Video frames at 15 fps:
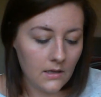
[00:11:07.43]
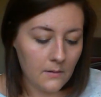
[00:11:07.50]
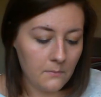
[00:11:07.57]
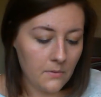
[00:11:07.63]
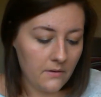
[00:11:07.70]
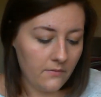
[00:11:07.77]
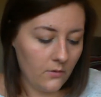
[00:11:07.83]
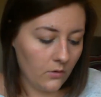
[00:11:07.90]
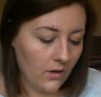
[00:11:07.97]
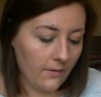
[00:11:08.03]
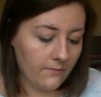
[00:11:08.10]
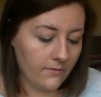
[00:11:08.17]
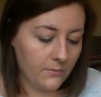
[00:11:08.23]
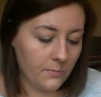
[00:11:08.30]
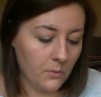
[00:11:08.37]
But if you're
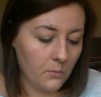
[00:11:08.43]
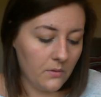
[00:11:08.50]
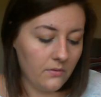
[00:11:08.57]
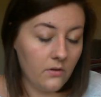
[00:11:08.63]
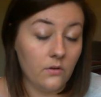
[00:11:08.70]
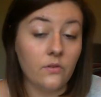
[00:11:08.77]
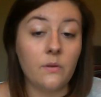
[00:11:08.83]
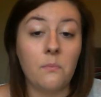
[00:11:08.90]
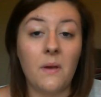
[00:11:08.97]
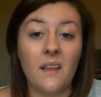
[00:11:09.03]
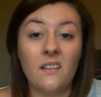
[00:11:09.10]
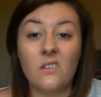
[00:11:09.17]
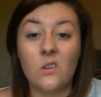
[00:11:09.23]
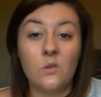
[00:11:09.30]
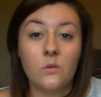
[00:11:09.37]
comfortable with using
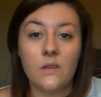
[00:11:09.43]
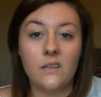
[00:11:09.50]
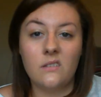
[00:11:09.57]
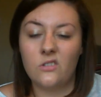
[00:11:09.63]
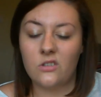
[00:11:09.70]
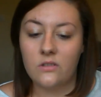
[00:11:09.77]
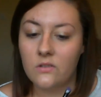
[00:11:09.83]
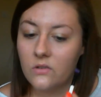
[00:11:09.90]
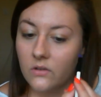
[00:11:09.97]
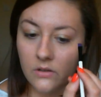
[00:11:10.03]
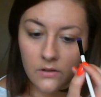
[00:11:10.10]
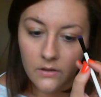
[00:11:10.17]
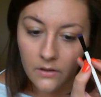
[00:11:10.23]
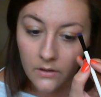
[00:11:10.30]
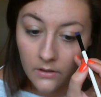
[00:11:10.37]
pencil, then just
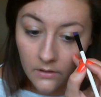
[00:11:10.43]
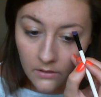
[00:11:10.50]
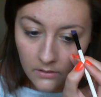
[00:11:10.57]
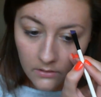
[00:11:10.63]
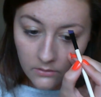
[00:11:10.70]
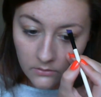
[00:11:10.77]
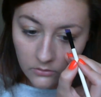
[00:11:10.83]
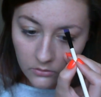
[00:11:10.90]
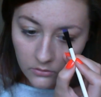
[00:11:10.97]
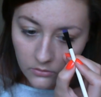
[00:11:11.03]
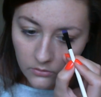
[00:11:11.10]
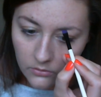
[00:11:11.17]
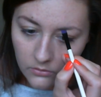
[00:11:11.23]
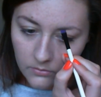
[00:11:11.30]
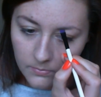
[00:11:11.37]

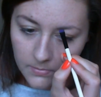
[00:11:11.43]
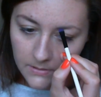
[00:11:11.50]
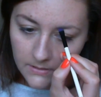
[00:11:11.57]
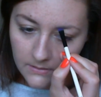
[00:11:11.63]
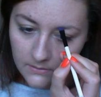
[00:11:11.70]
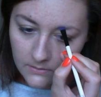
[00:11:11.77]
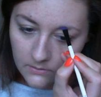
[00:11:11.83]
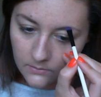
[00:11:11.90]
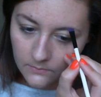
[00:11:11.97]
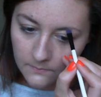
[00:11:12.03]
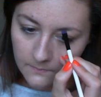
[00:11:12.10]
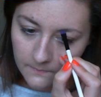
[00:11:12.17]
use pencil.